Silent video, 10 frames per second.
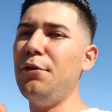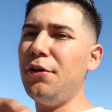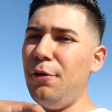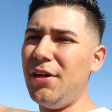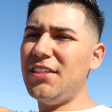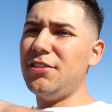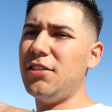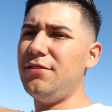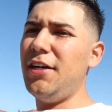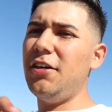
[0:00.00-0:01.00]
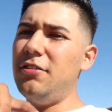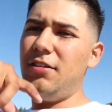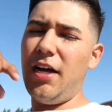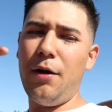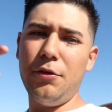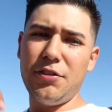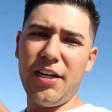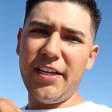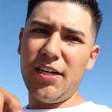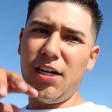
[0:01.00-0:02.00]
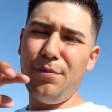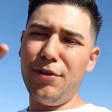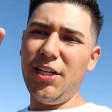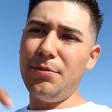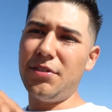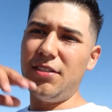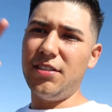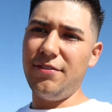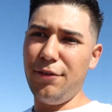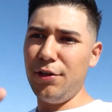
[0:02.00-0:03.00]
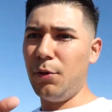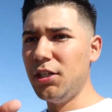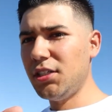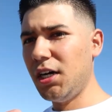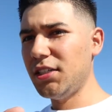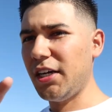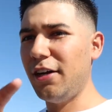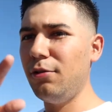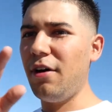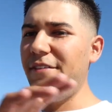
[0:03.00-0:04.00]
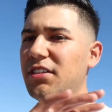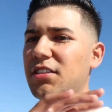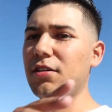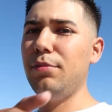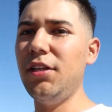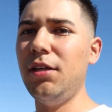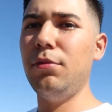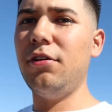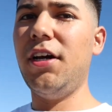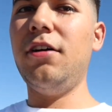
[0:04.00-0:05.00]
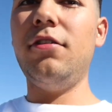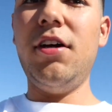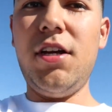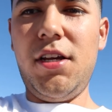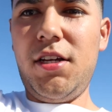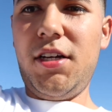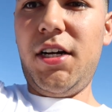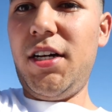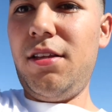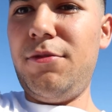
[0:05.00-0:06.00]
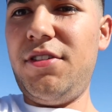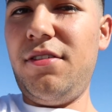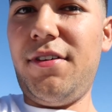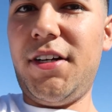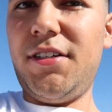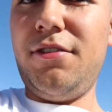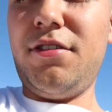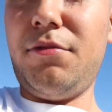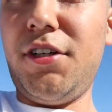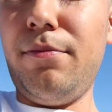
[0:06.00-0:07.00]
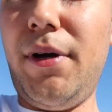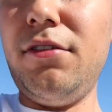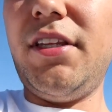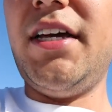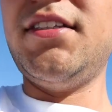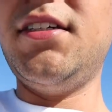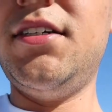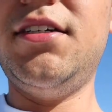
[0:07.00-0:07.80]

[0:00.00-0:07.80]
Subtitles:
really, really hope you guys enjoyed this video. I will try to get a couple clips for the montage. I know my face is completely blown out. Let me see if I could do something about that.